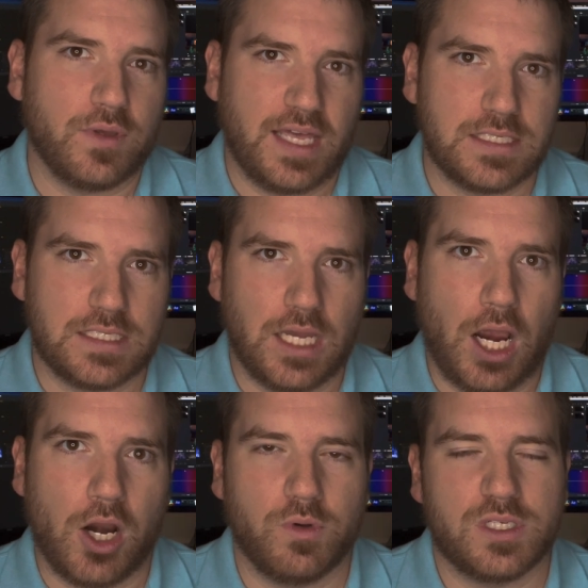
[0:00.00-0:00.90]
with S D
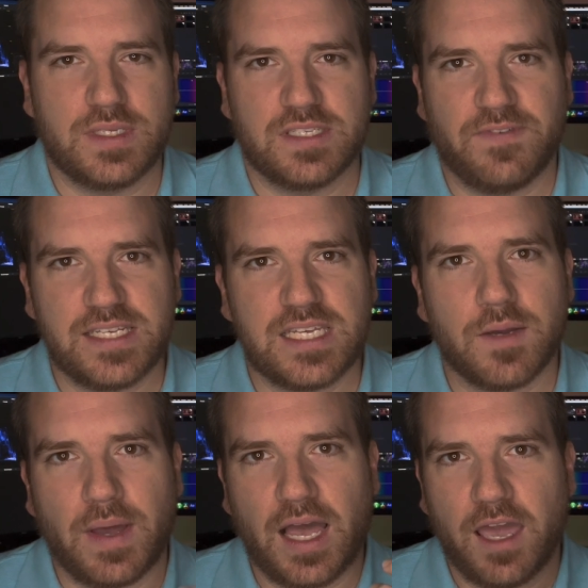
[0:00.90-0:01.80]
R, which means if I take
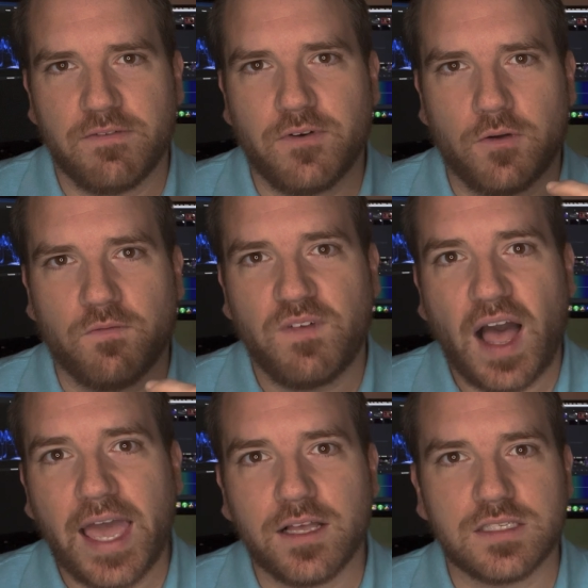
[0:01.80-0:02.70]
my iPhone
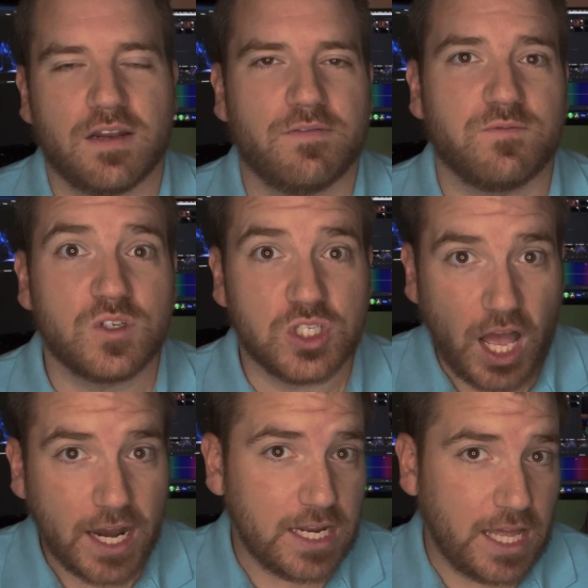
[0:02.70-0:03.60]
files that have
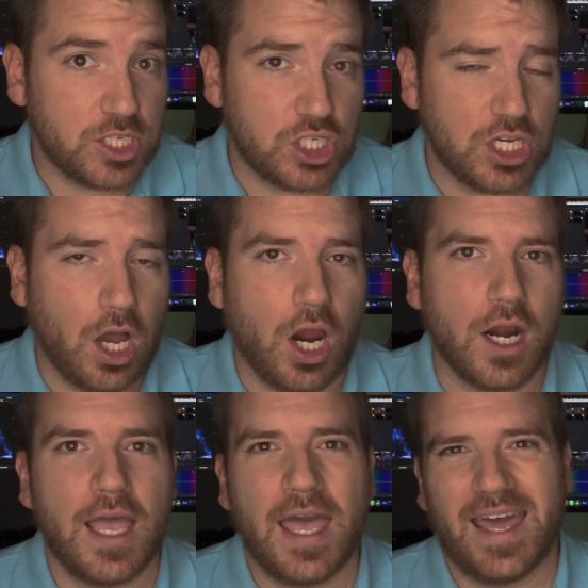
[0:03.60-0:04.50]
shot in H D R
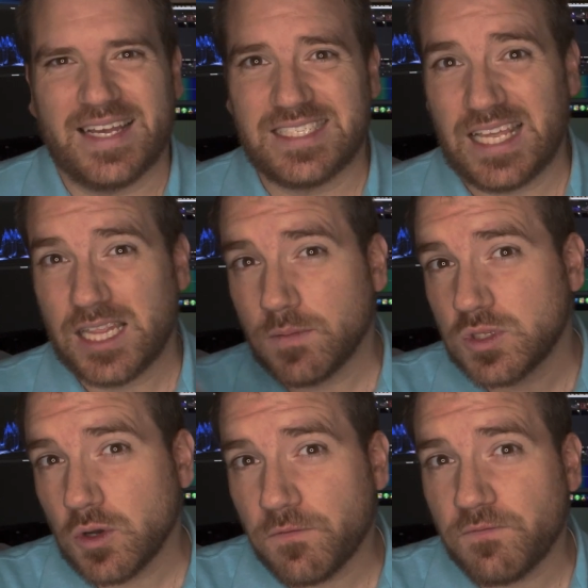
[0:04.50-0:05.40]
and I send them
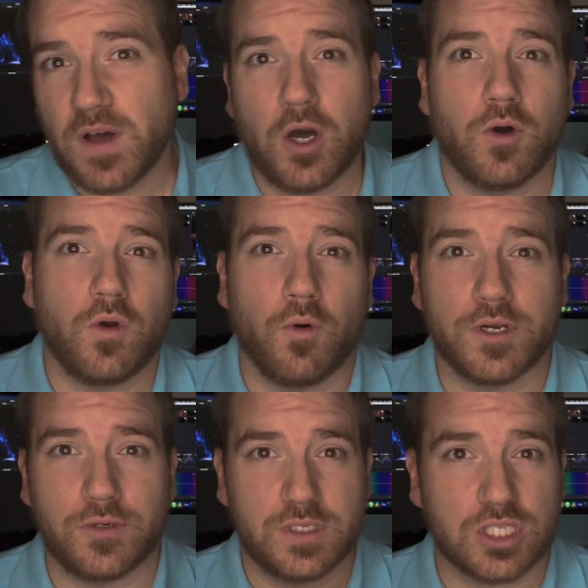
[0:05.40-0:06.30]
to a phone or
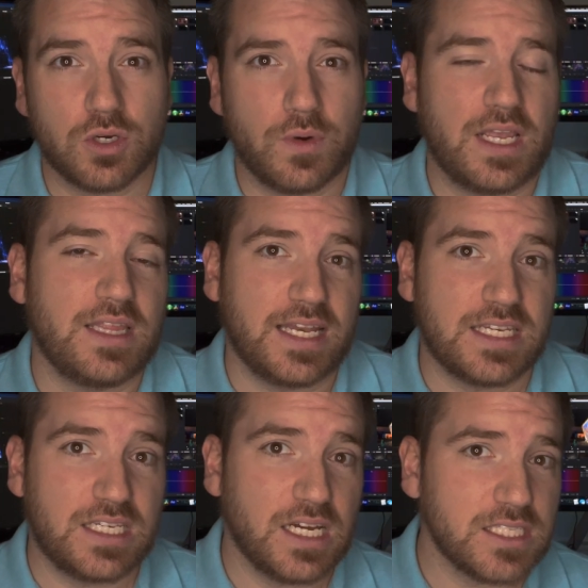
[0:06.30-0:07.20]
to a screen that
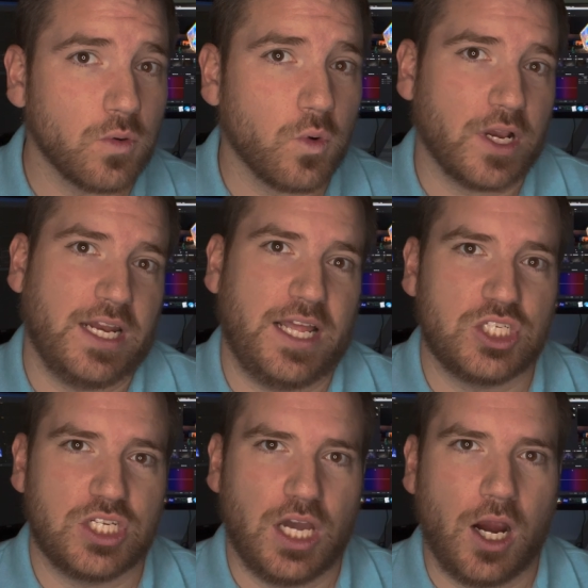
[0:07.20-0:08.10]
doesn't work in
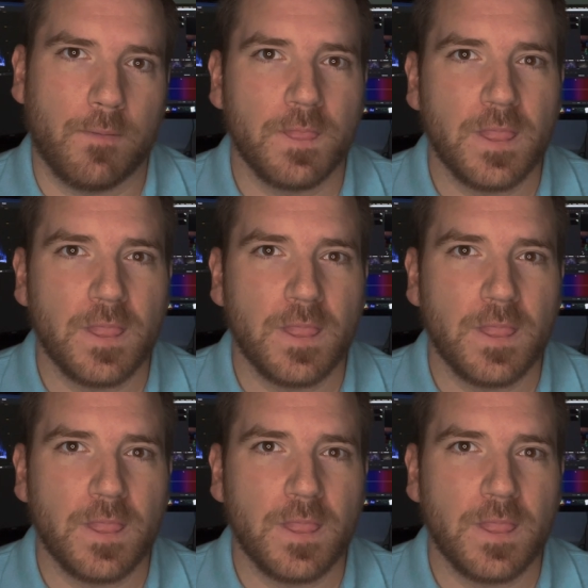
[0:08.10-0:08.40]
H D R,